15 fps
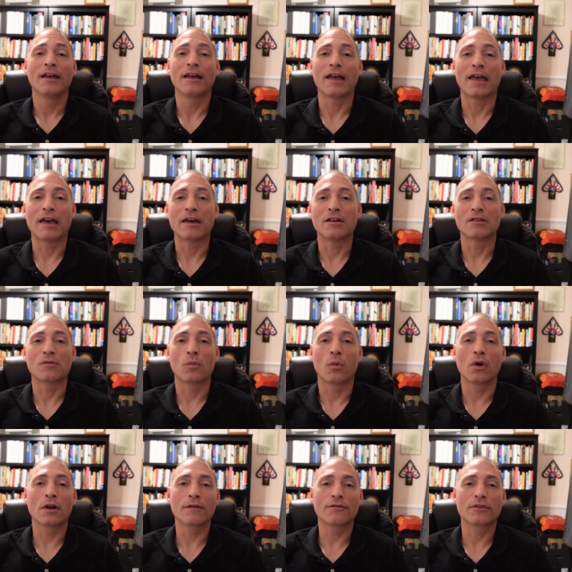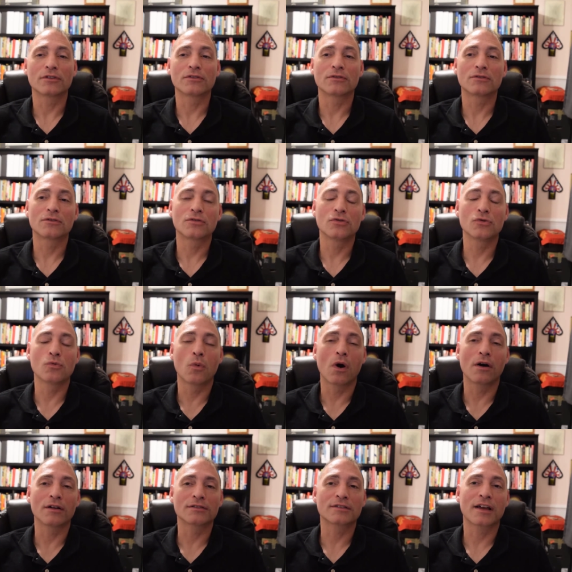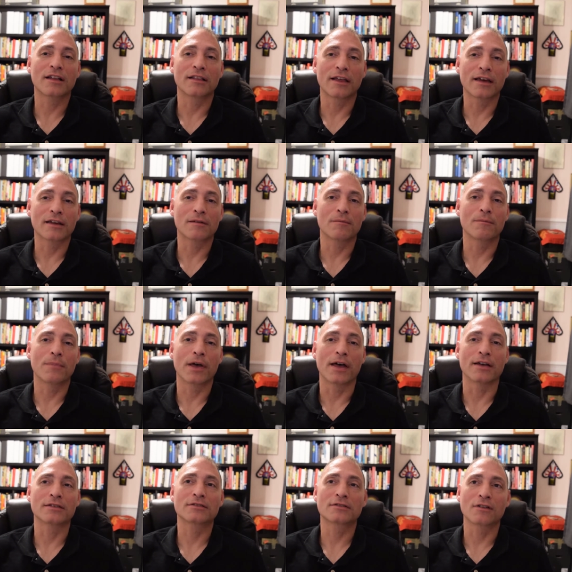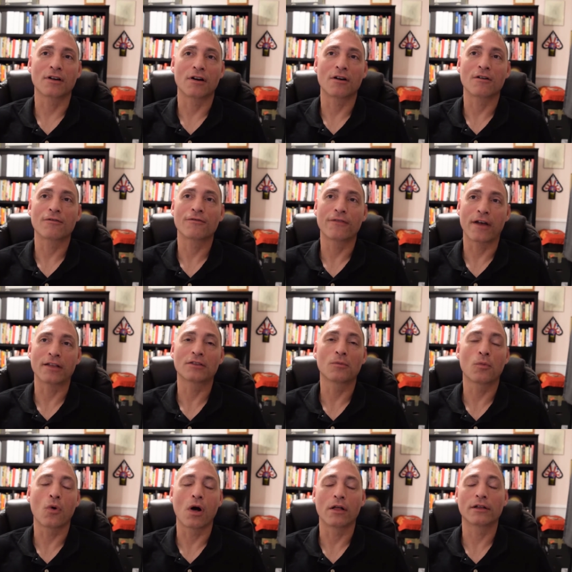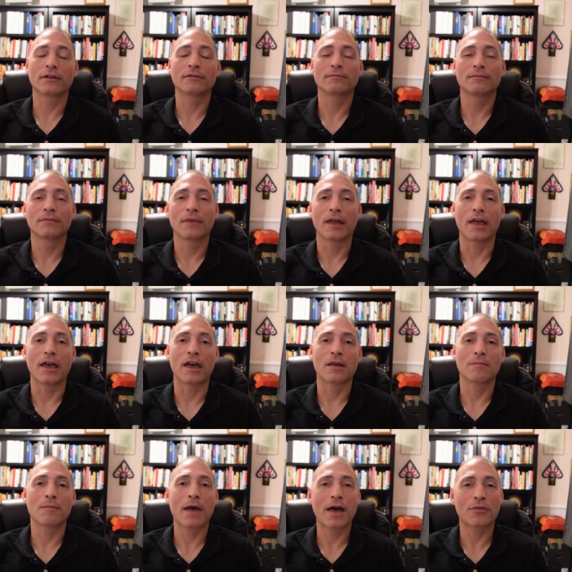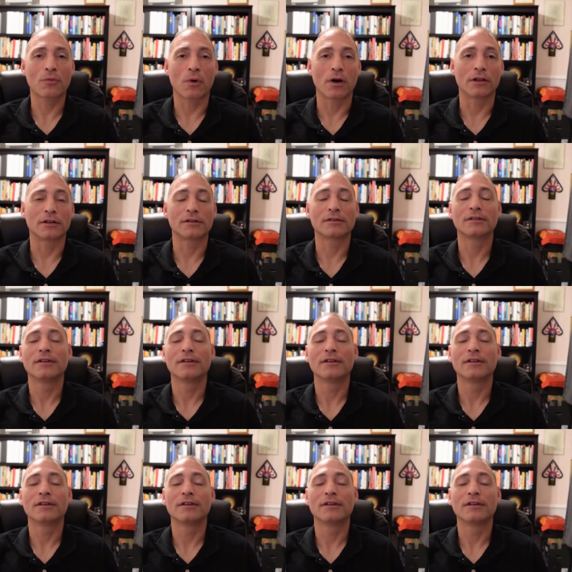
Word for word: And one of the two wallets I like best are Phantom Wallet and Math Wallet.